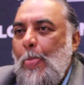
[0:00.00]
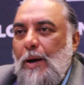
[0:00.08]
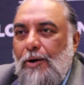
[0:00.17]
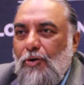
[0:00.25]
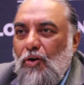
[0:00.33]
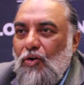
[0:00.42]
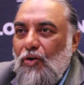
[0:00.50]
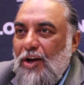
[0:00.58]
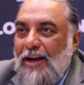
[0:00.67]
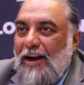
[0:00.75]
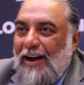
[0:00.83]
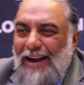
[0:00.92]
Yes. No,
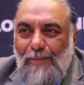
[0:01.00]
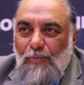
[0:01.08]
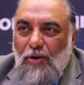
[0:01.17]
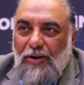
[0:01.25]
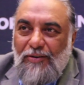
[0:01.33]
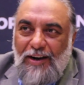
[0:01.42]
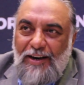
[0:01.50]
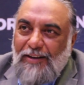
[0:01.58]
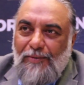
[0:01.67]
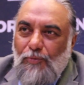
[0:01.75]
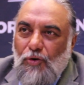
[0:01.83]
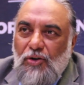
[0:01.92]
I am not
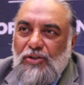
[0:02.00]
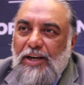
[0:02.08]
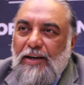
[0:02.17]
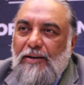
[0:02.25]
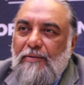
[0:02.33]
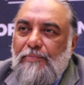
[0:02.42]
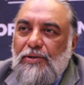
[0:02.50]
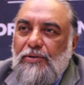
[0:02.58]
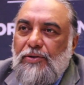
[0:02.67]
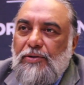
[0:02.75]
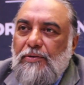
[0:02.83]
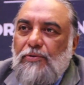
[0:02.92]
running the motorcycle business.